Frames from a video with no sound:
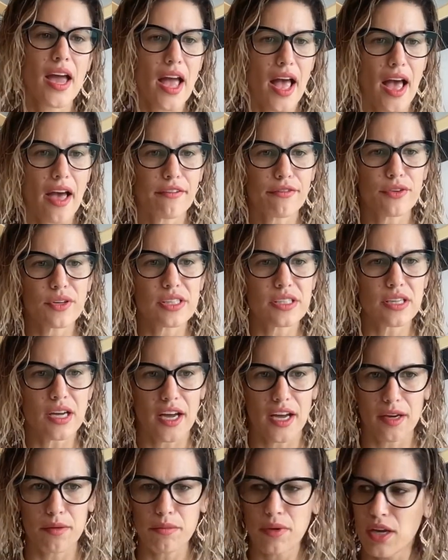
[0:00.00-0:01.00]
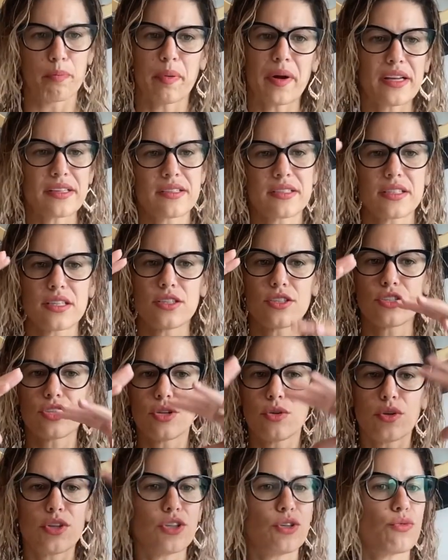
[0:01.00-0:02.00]
every time bust
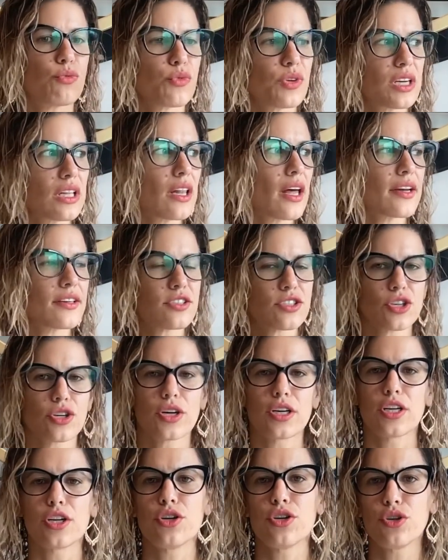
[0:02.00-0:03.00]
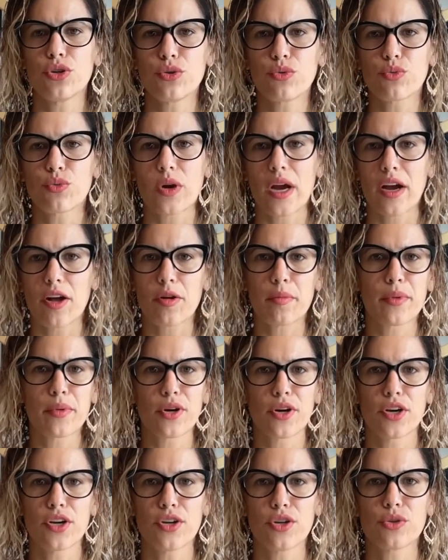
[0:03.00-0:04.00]
into and you realize you're in a new realm
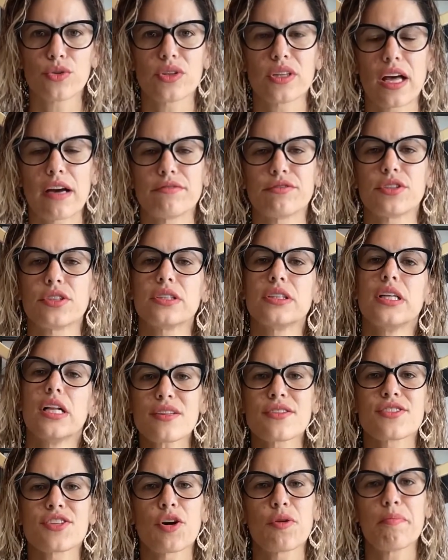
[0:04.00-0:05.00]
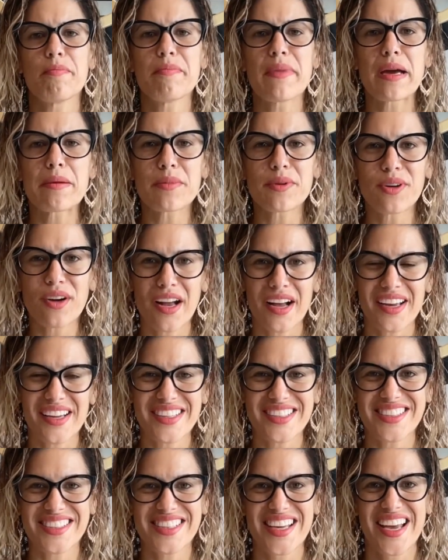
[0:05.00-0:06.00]
or a new level. So
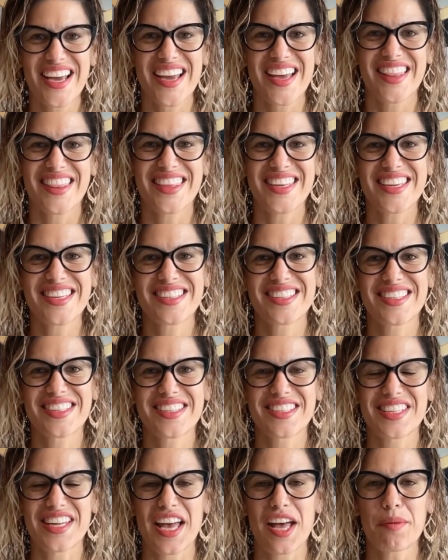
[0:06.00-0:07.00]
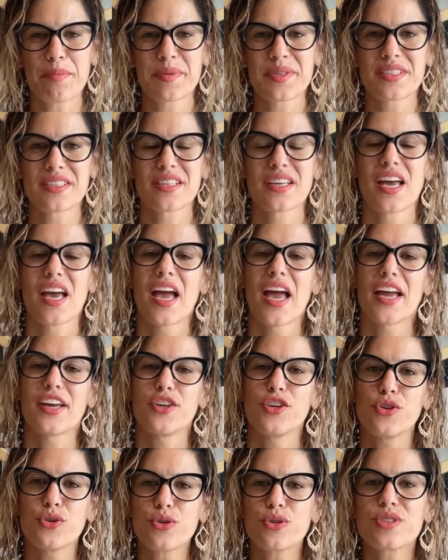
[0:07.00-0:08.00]
memorize these steps,
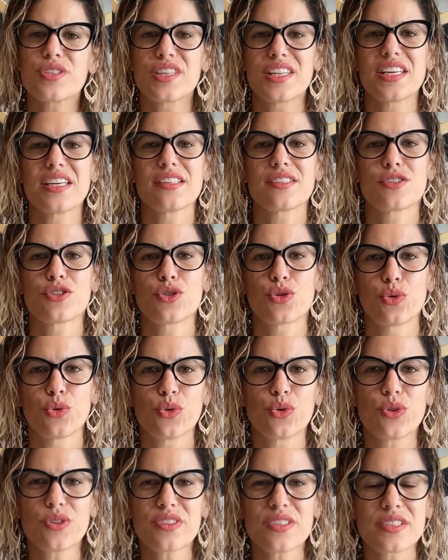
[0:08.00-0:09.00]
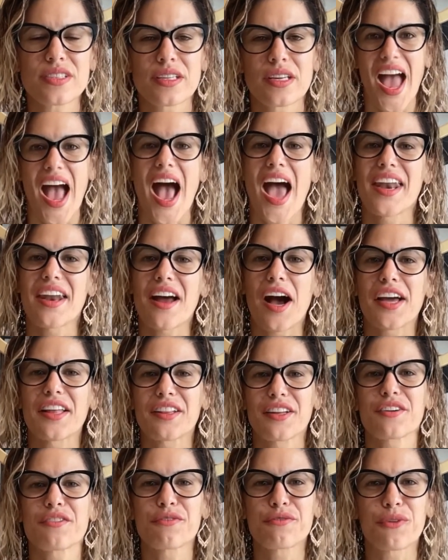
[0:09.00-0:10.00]
use these tools, and I
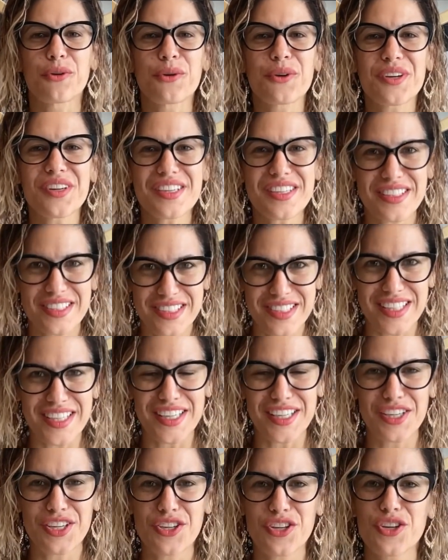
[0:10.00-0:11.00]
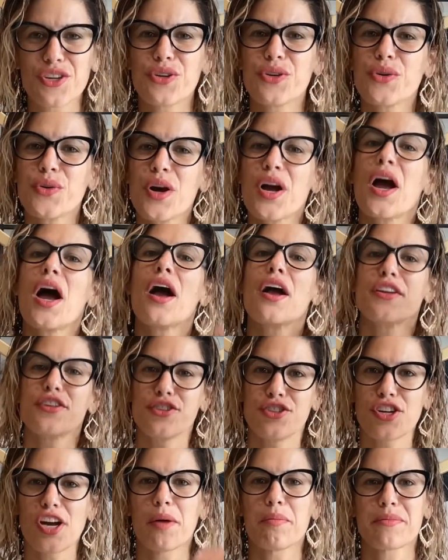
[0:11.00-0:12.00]
look forward to seeing you
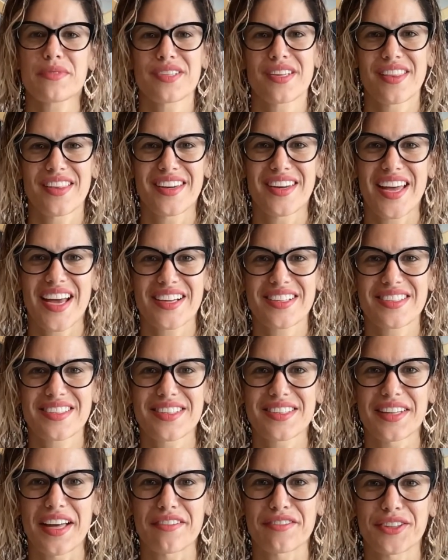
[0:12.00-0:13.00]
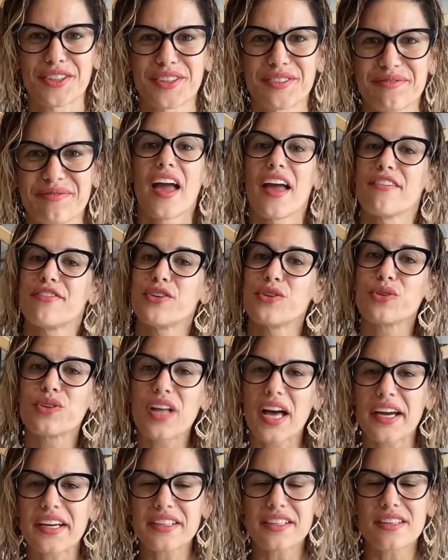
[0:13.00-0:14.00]
jump to the next level. If you
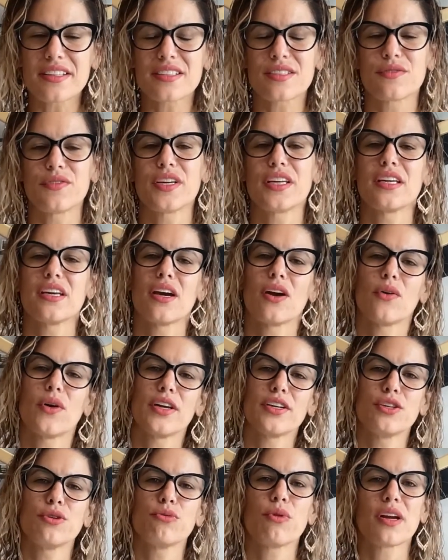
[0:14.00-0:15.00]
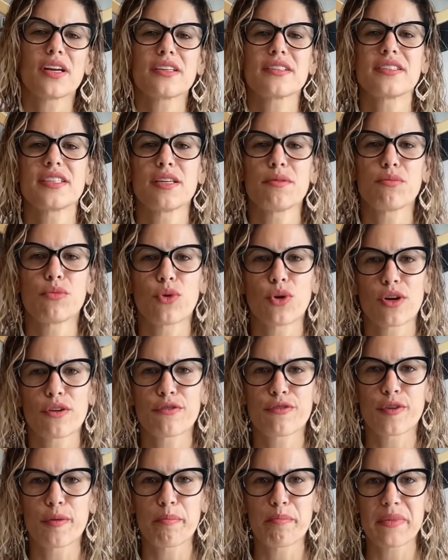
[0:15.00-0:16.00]
liked this video and you wanna see more
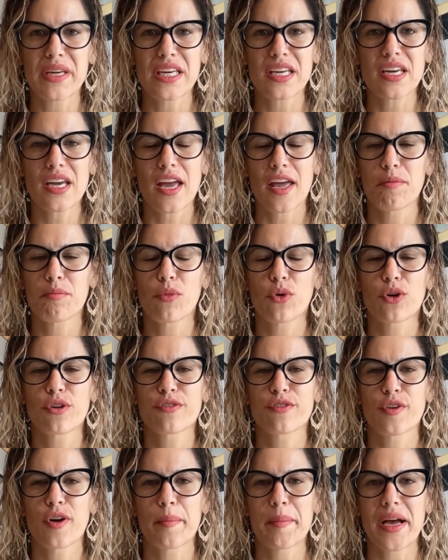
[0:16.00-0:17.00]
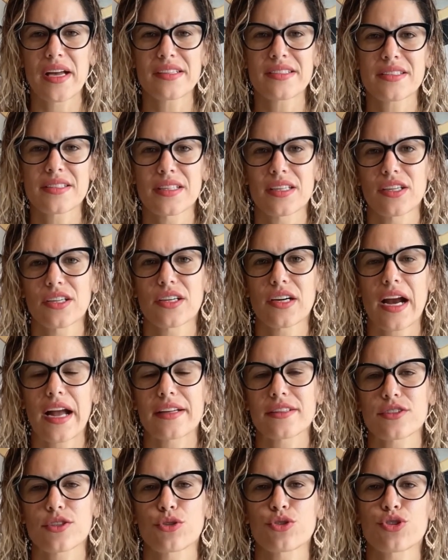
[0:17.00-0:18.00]
from me and more from us here
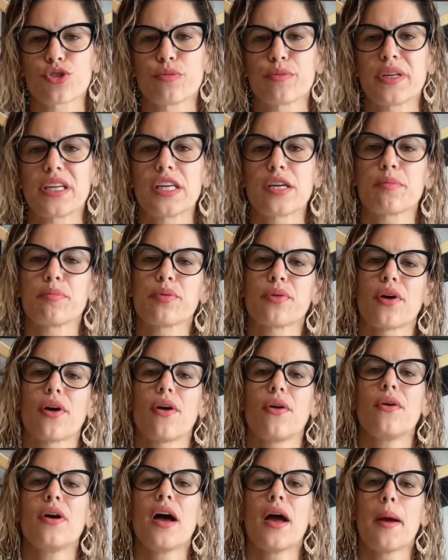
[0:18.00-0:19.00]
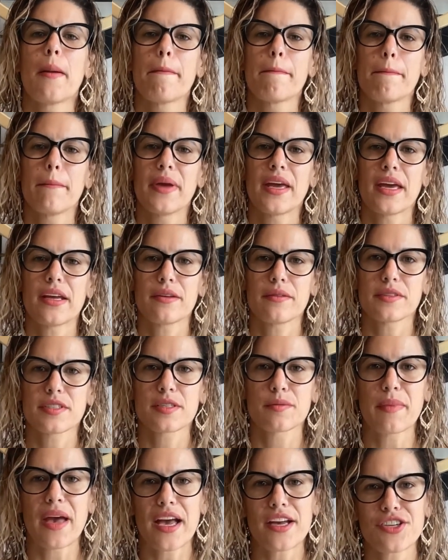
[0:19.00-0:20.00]
at Social Media Pro,
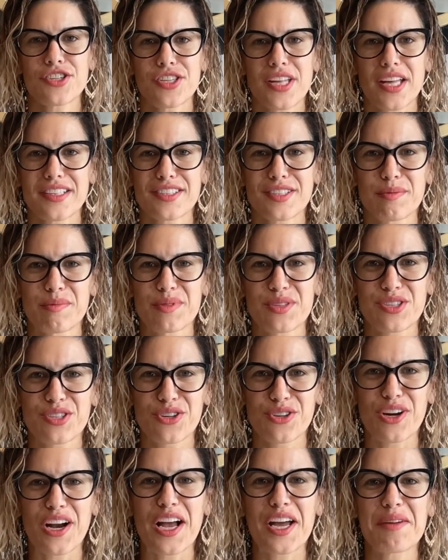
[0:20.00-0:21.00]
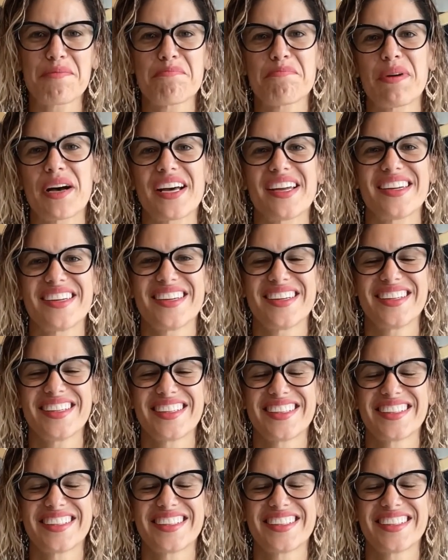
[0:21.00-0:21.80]
smash that subscribe button